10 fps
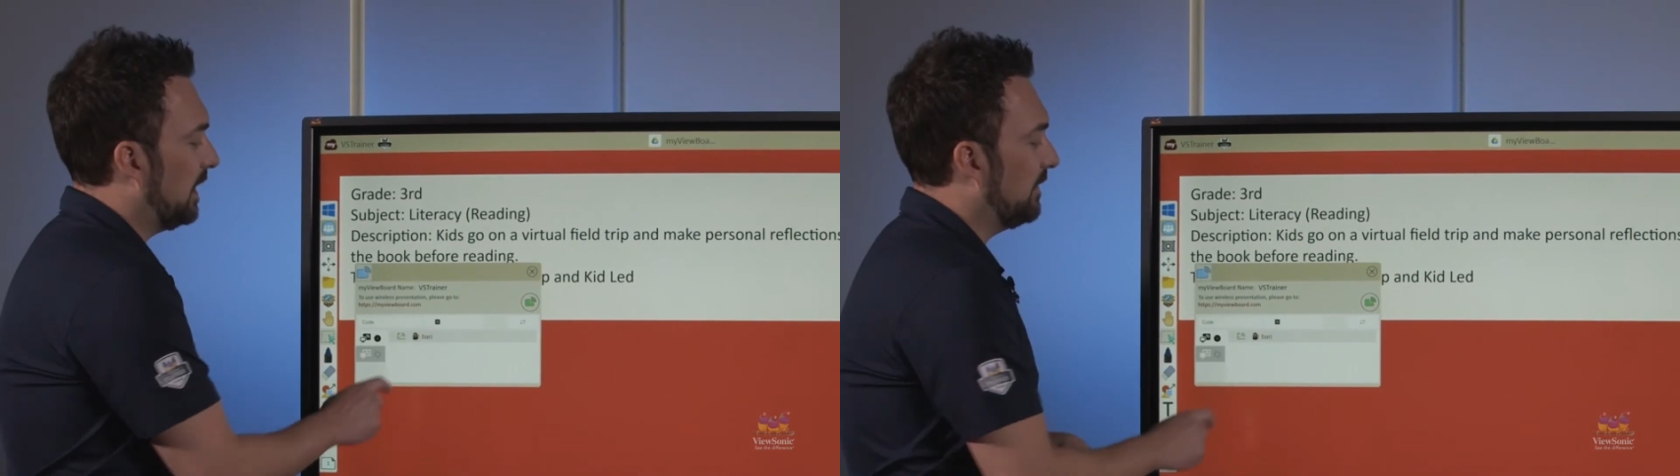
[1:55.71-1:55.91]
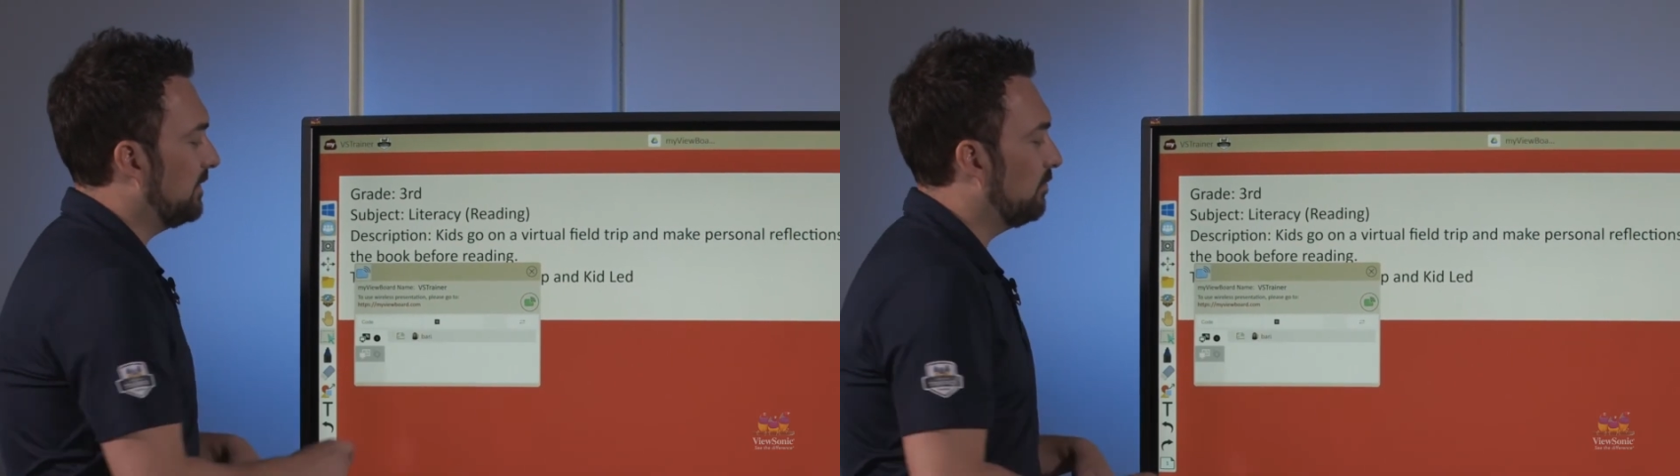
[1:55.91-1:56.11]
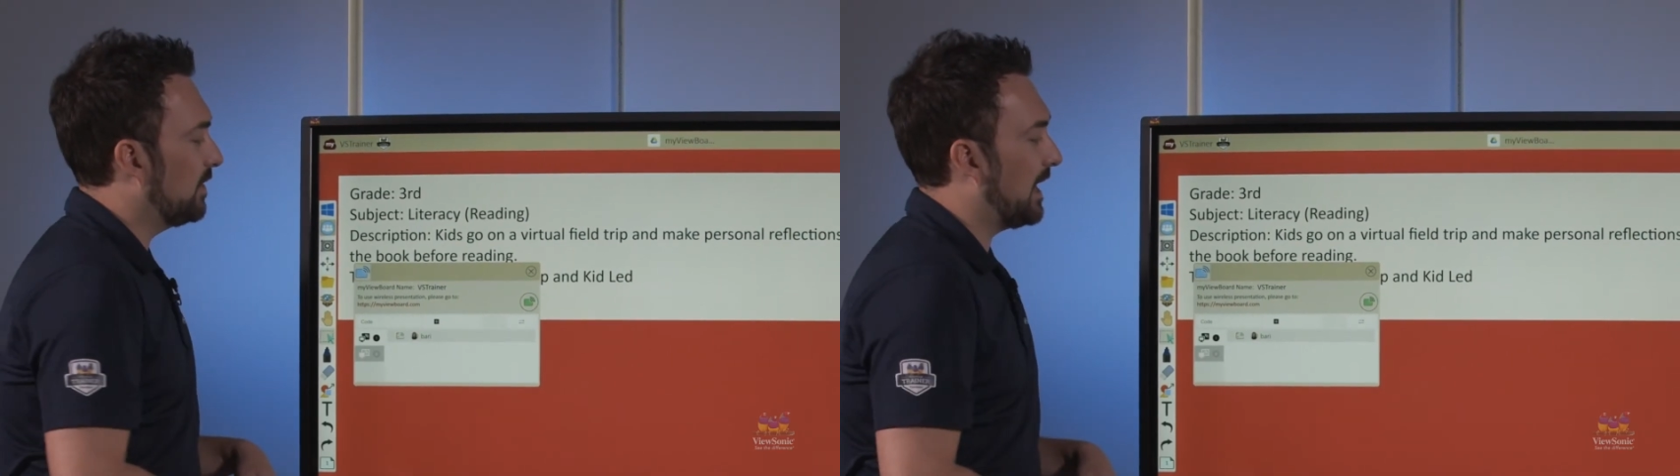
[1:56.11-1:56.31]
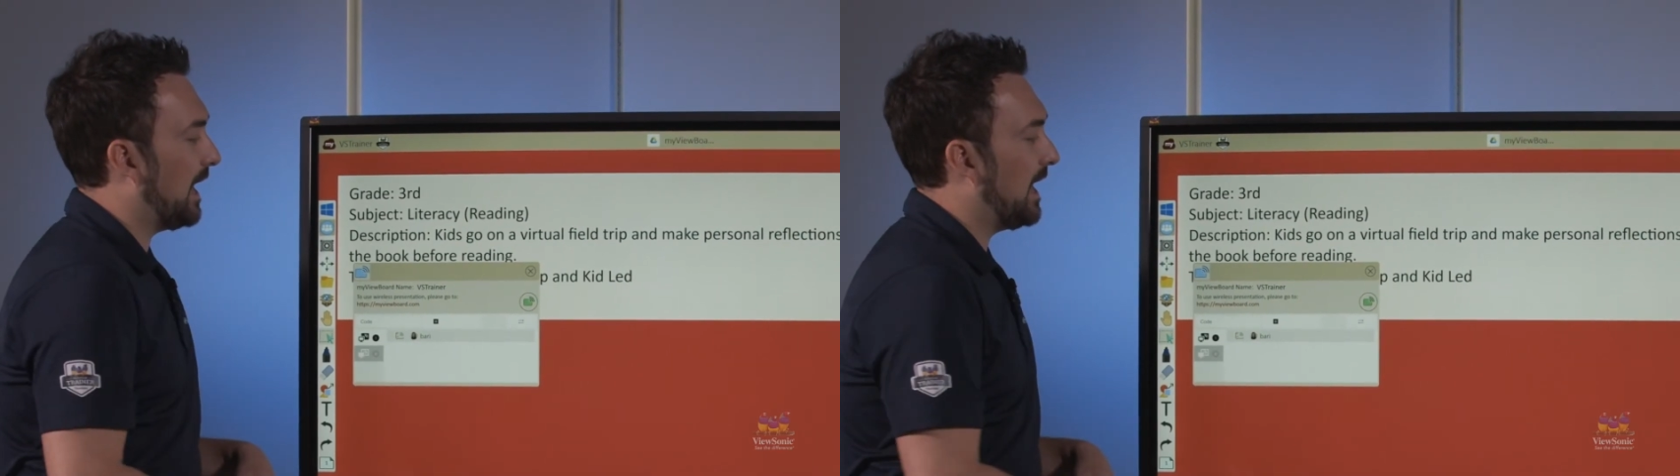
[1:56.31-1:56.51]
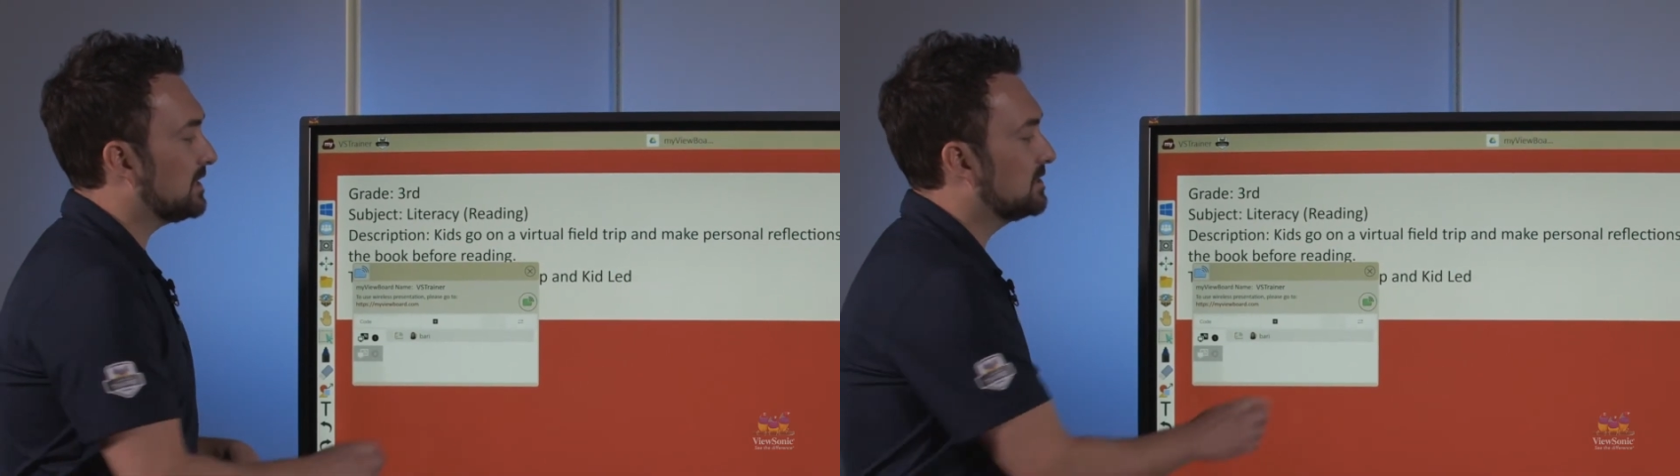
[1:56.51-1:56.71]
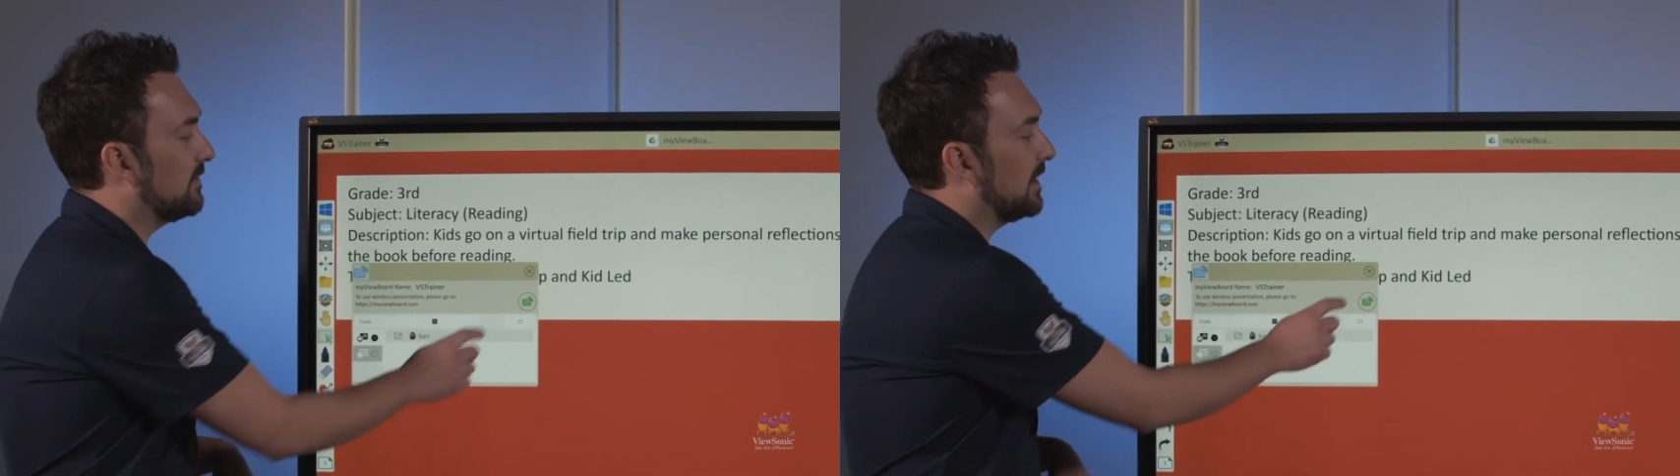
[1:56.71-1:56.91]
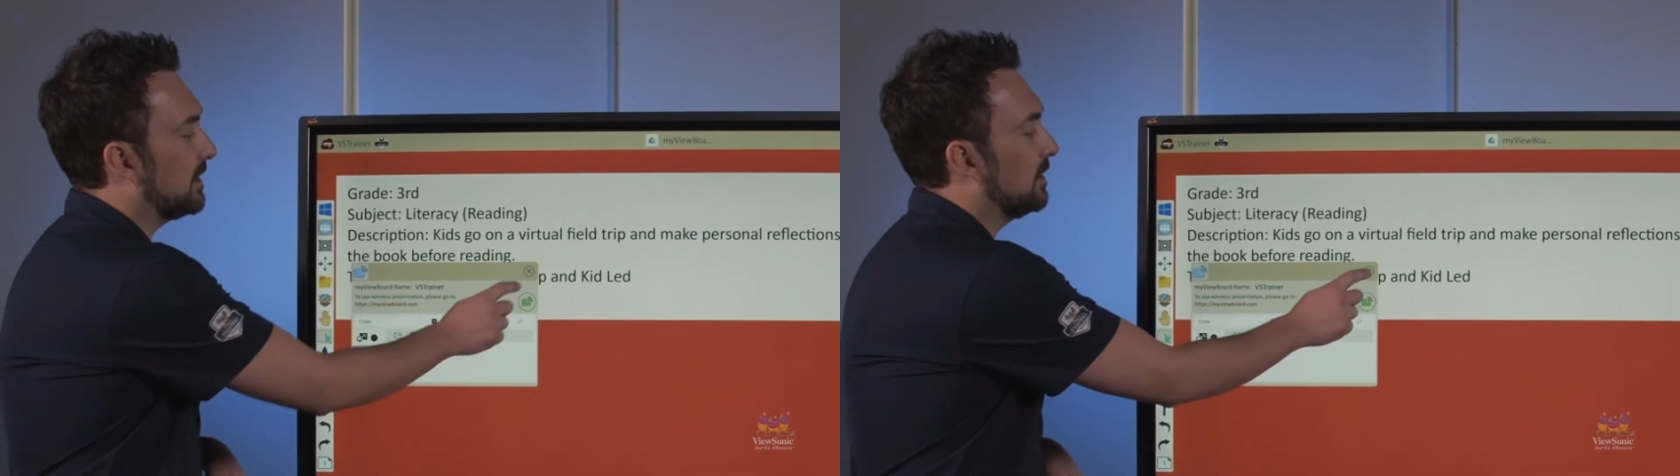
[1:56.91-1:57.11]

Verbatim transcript: and then when I activate